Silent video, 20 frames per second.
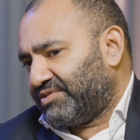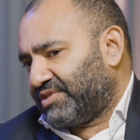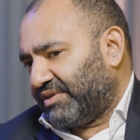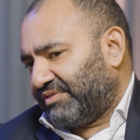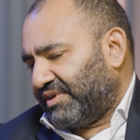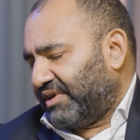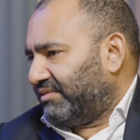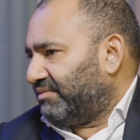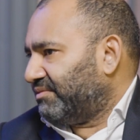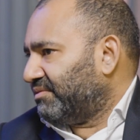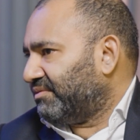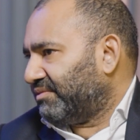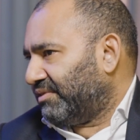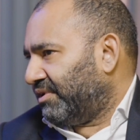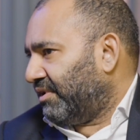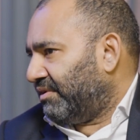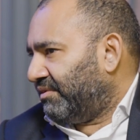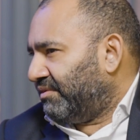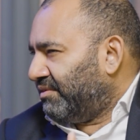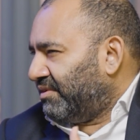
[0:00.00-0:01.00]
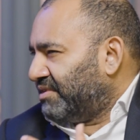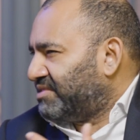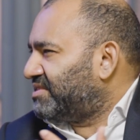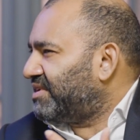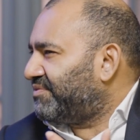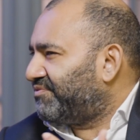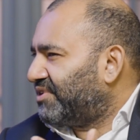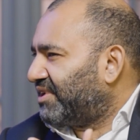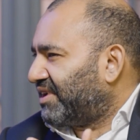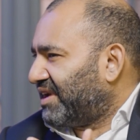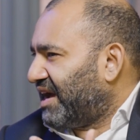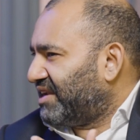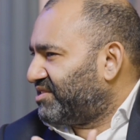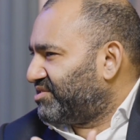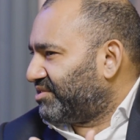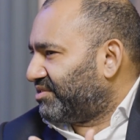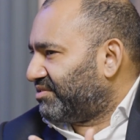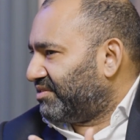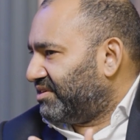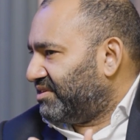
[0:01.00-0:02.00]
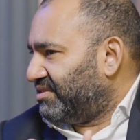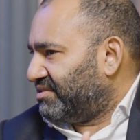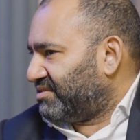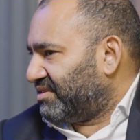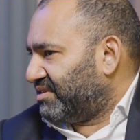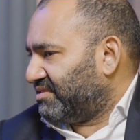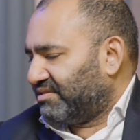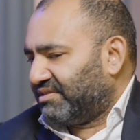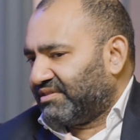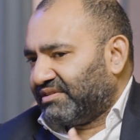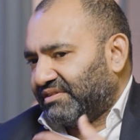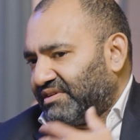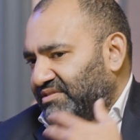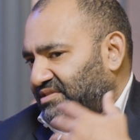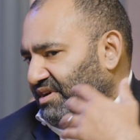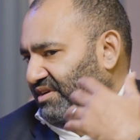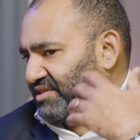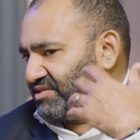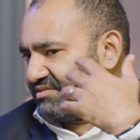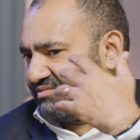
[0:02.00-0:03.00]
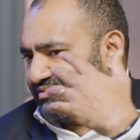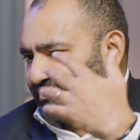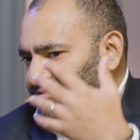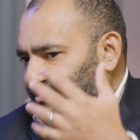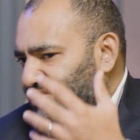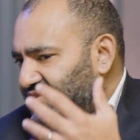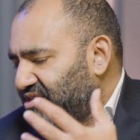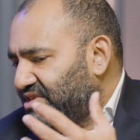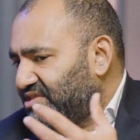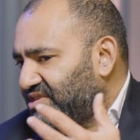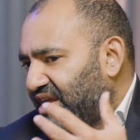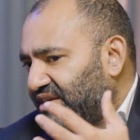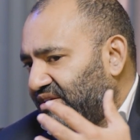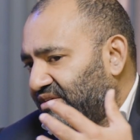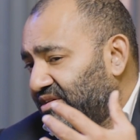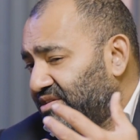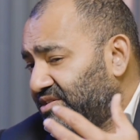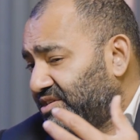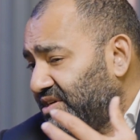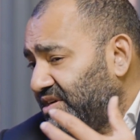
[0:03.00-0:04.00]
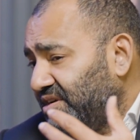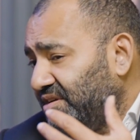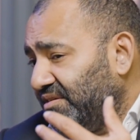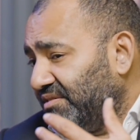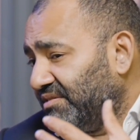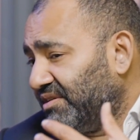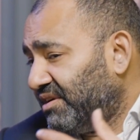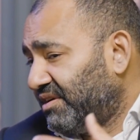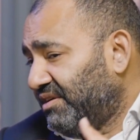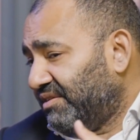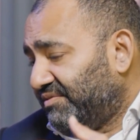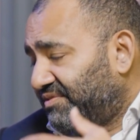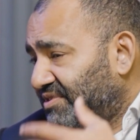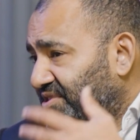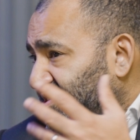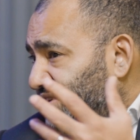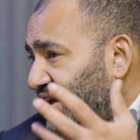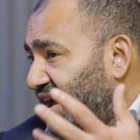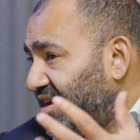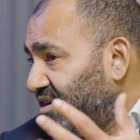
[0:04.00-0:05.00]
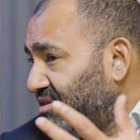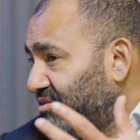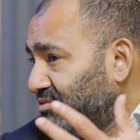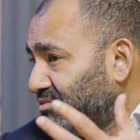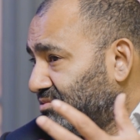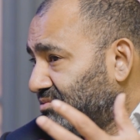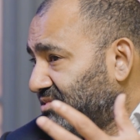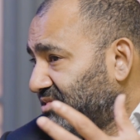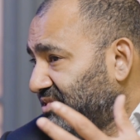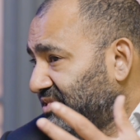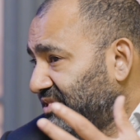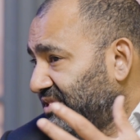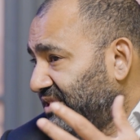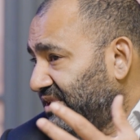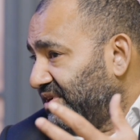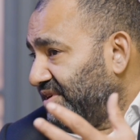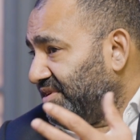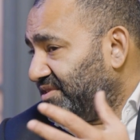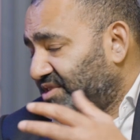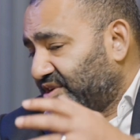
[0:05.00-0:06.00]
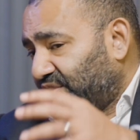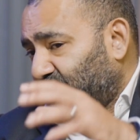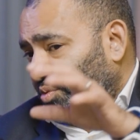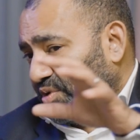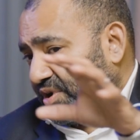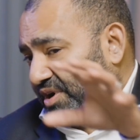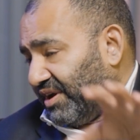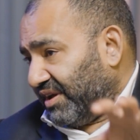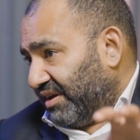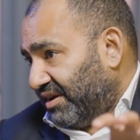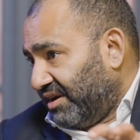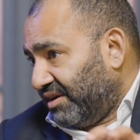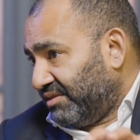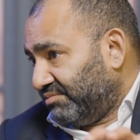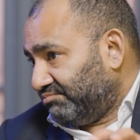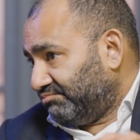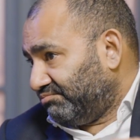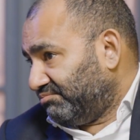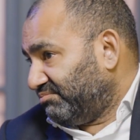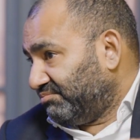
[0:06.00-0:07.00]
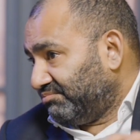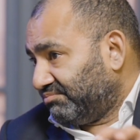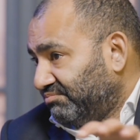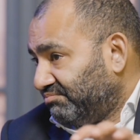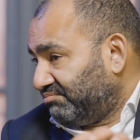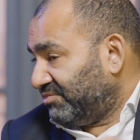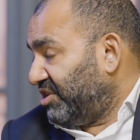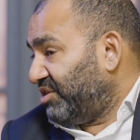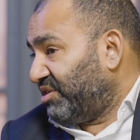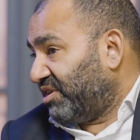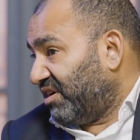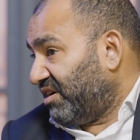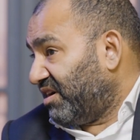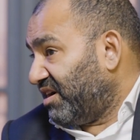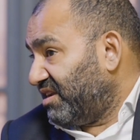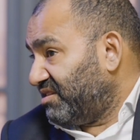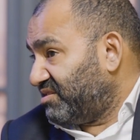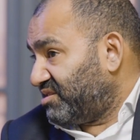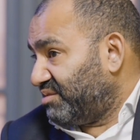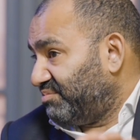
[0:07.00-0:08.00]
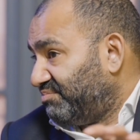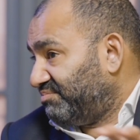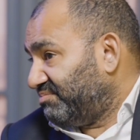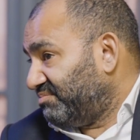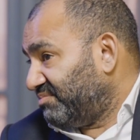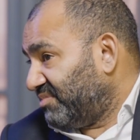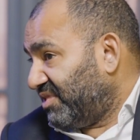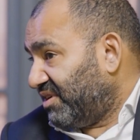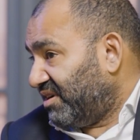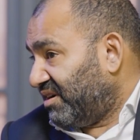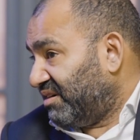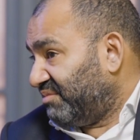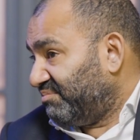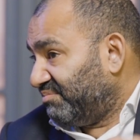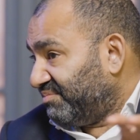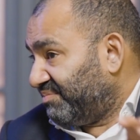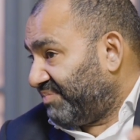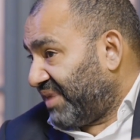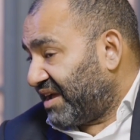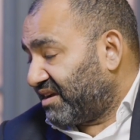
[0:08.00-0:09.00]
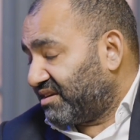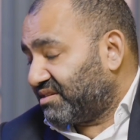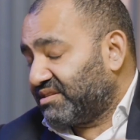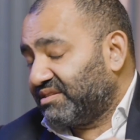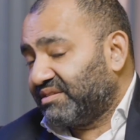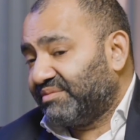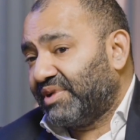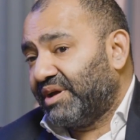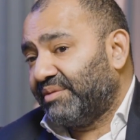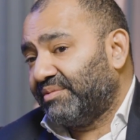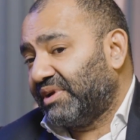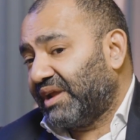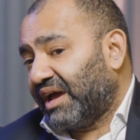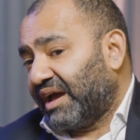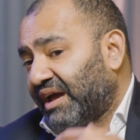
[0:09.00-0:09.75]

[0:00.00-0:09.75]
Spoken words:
I think there's different categories. There's kind of using technology for scale to acquire new clients who aren't banks at the moment,